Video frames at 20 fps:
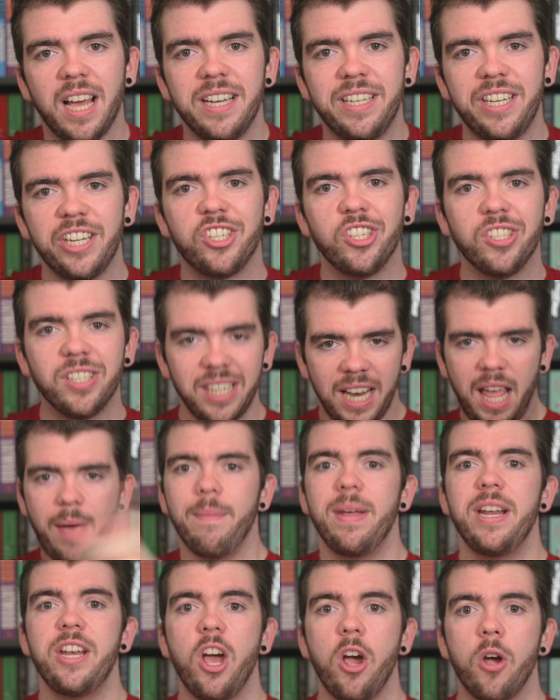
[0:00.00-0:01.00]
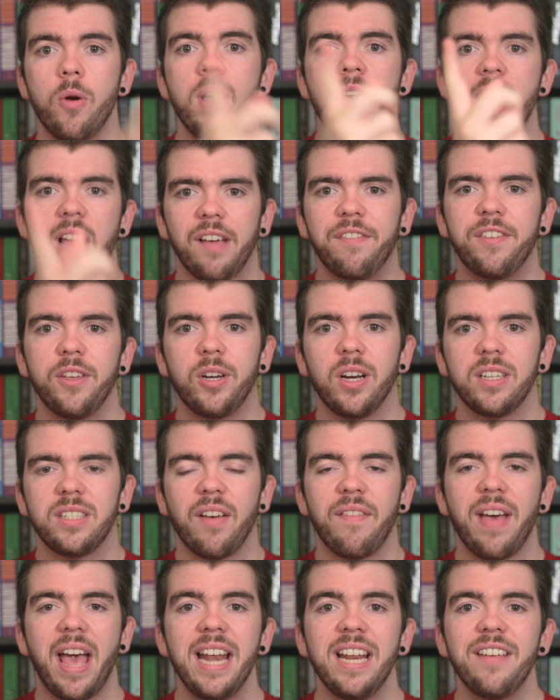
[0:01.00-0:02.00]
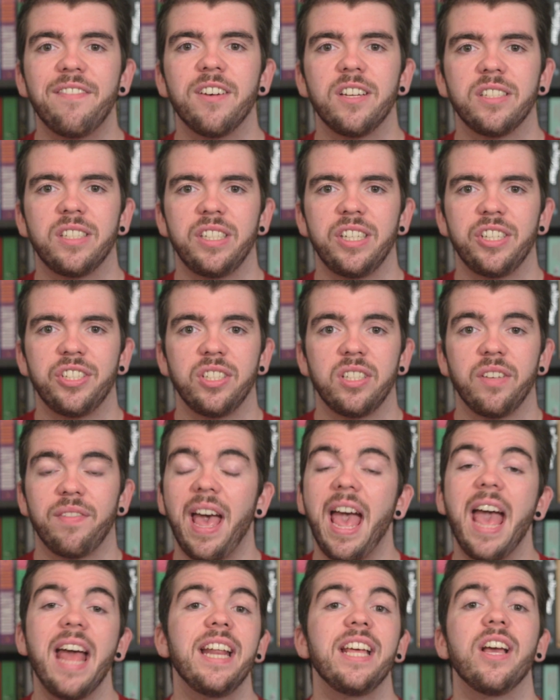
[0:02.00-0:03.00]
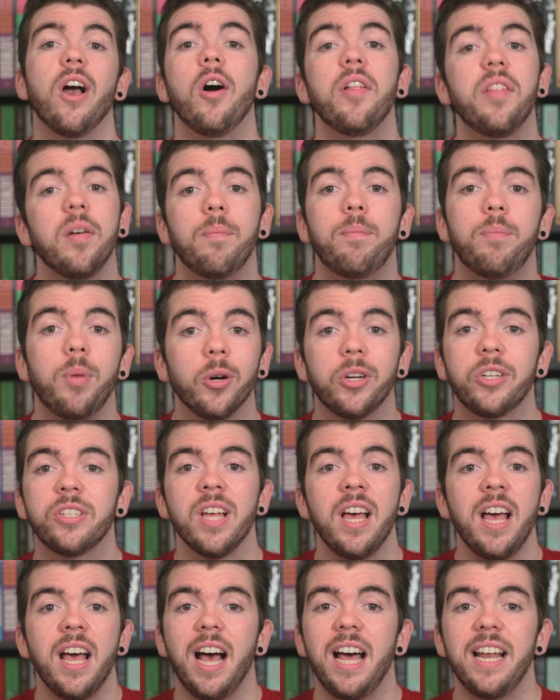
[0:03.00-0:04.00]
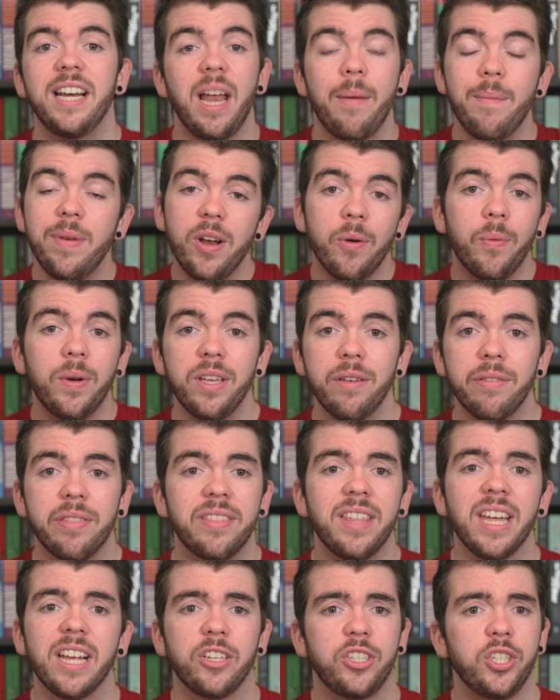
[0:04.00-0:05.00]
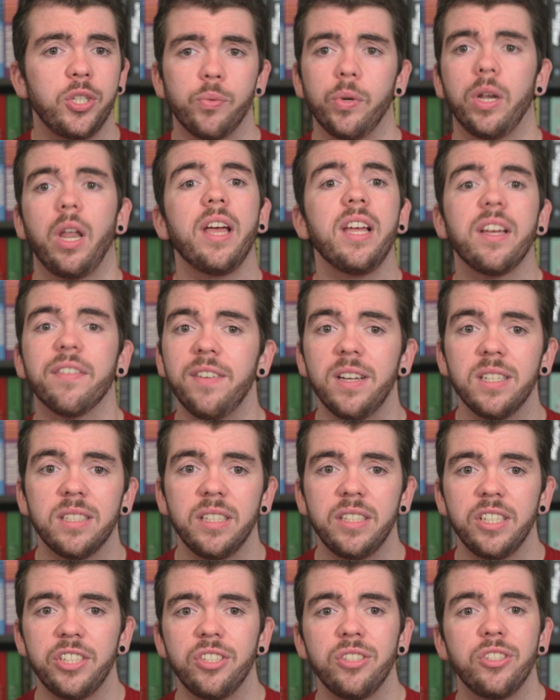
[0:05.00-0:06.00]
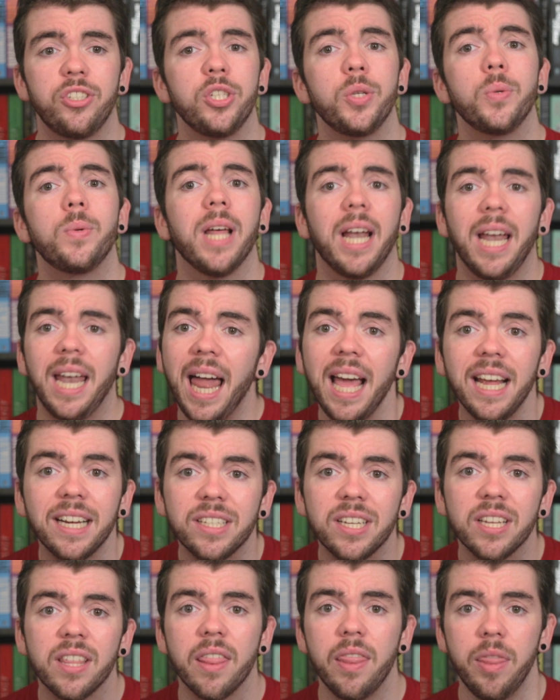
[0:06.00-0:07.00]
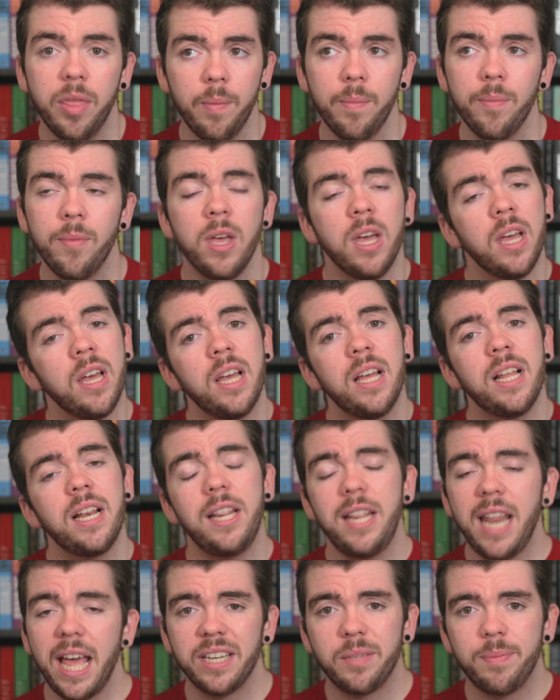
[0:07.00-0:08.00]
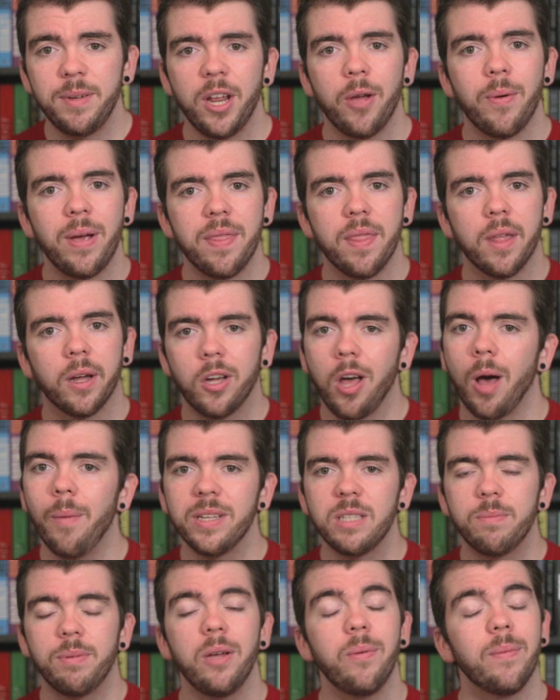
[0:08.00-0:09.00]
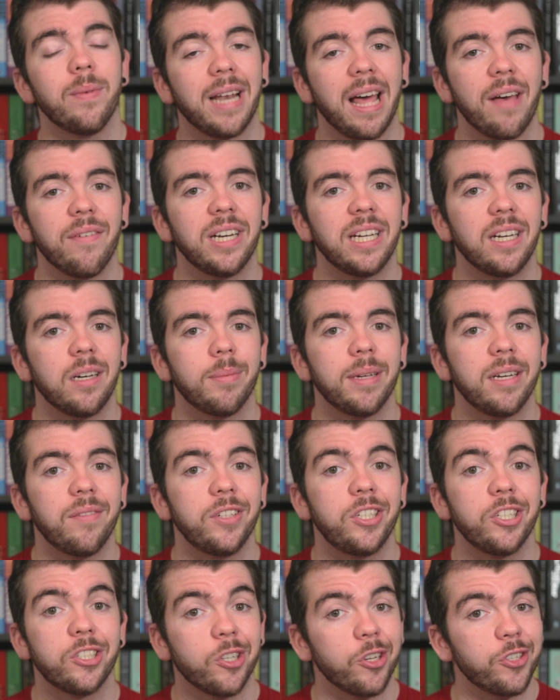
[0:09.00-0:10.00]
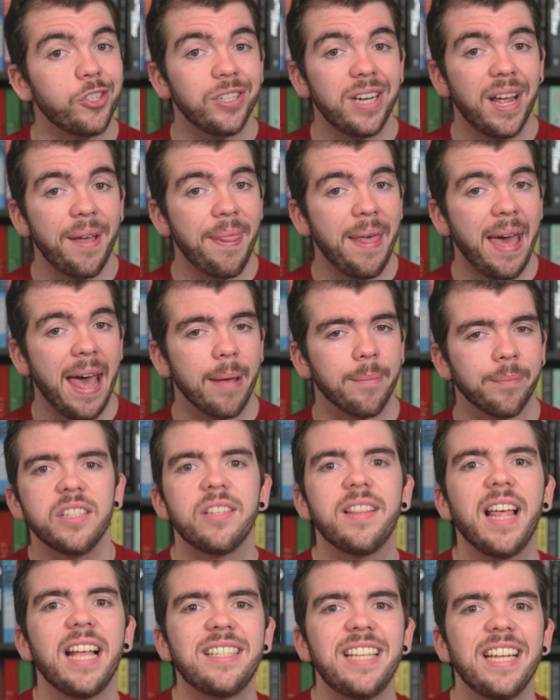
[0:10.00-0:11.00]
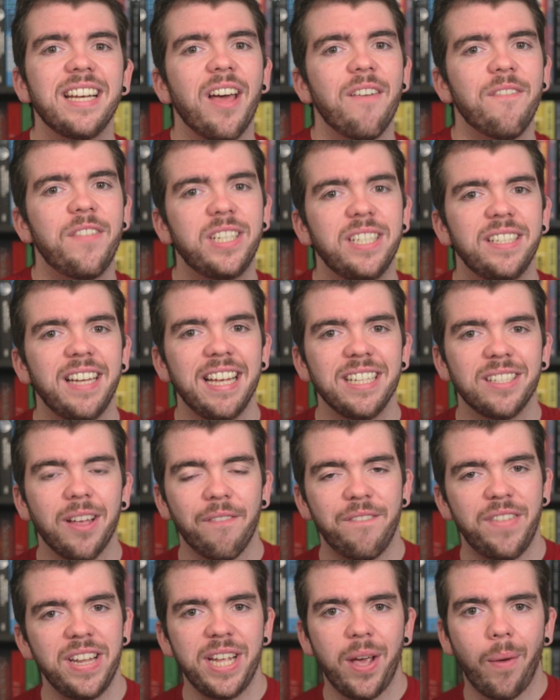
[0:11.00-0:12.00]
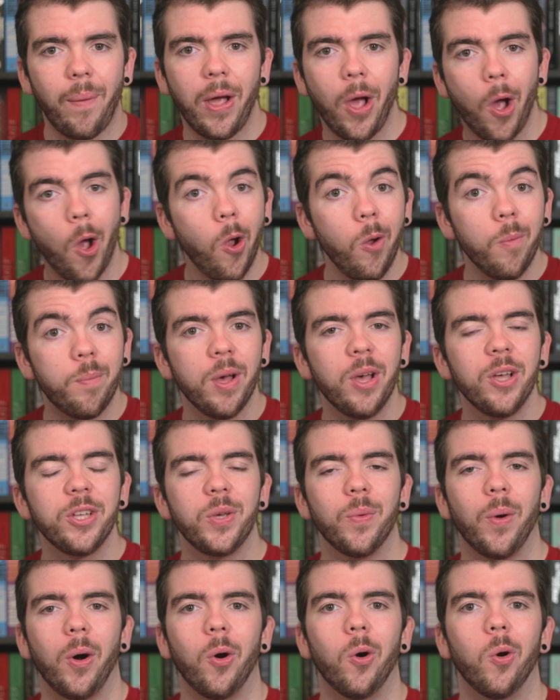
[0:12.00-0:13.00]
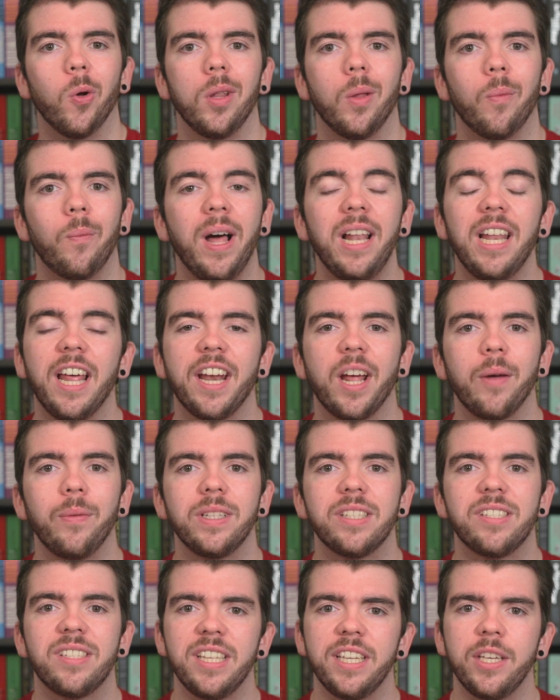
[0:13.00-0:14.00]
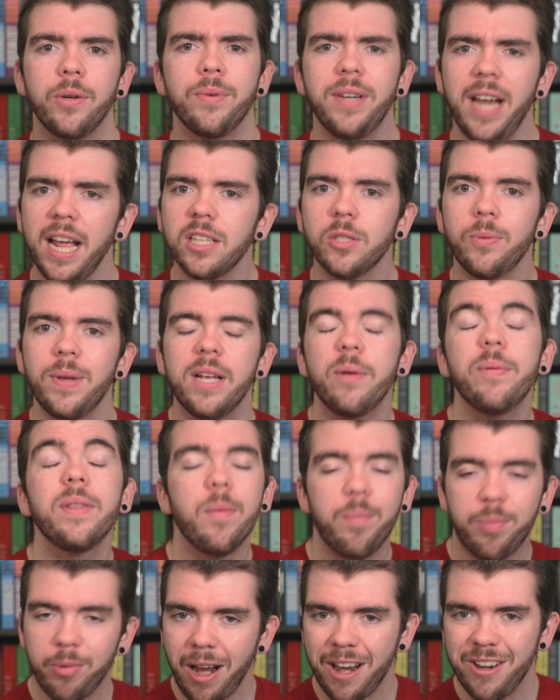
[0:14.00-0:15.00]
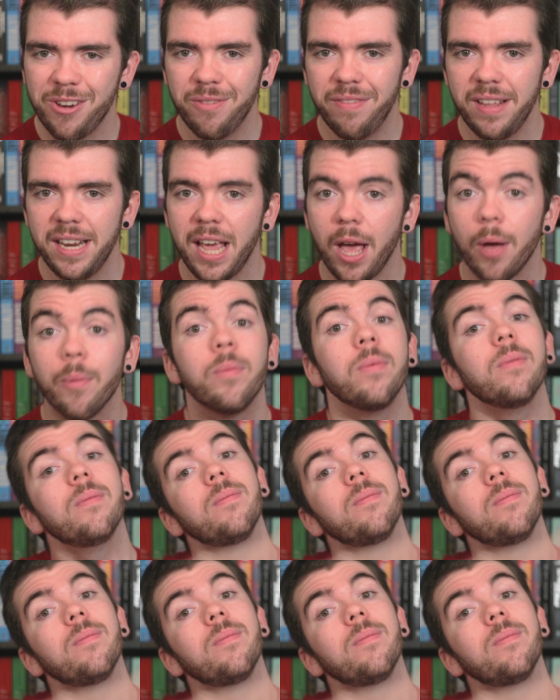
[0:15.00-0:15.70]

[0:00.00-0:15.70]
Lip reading: editions. Let me know if you guys have any first editions of any other books, and let me know what you think. Do you like first editions? Do you collect them? Let me know in the comments below. We'll have a little bit of a discussion down there. So that's it for today's video. I hope you are all well, and I will see you next week with a brand new video.